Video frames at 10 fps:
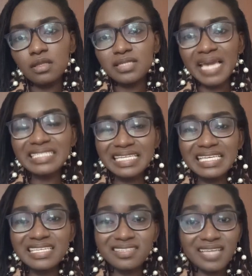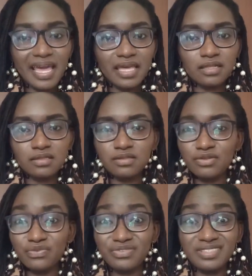Tightening styles.
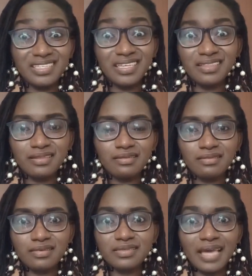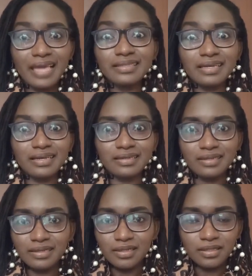You've seen those kind of
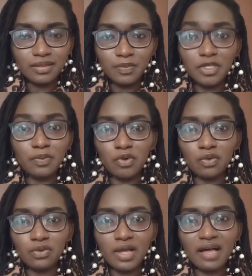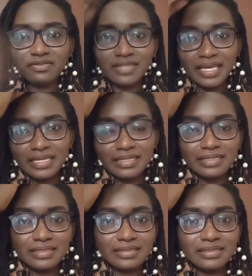people who have like
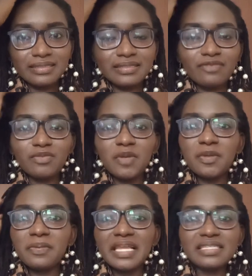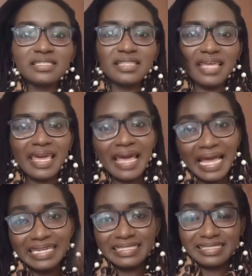this that maybe plaited their hair
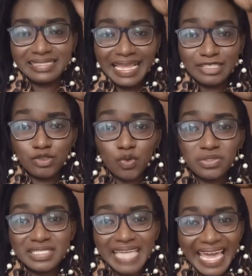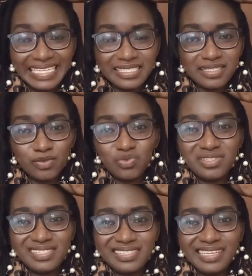and it's like so tight. You
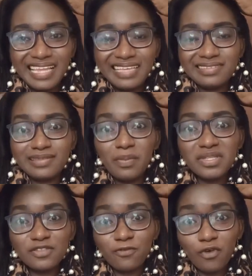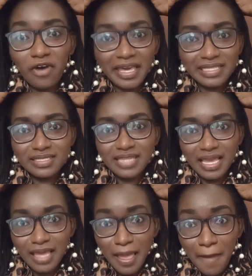see like someone's forehead is
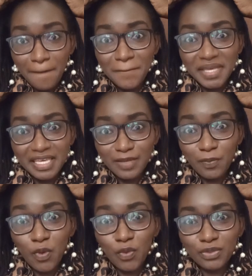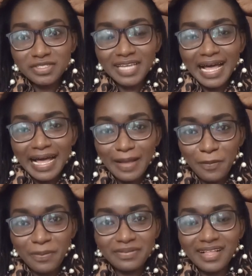like being pulled up
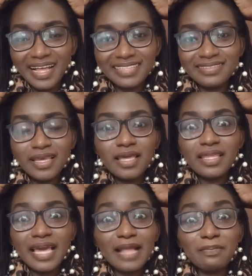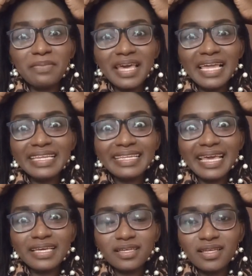and they can barely
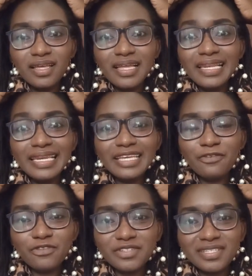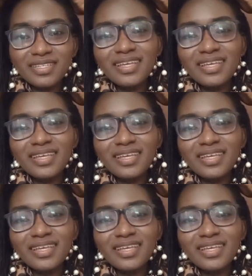like lift.